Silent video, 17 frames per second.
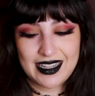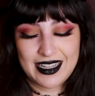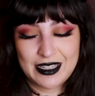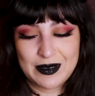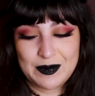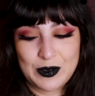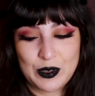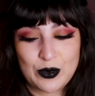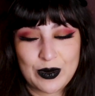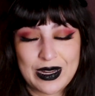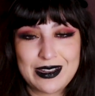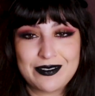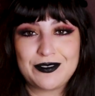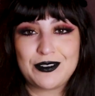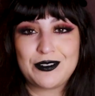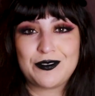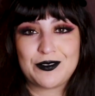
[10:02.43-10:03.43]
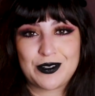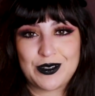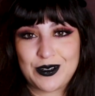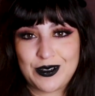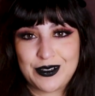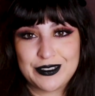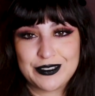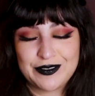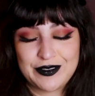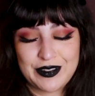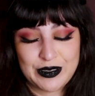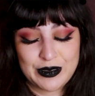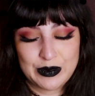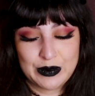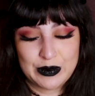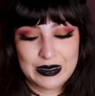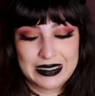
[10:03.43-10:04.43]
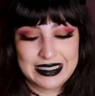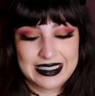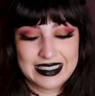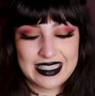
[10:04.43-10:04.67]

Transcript: I am grateful for all of you.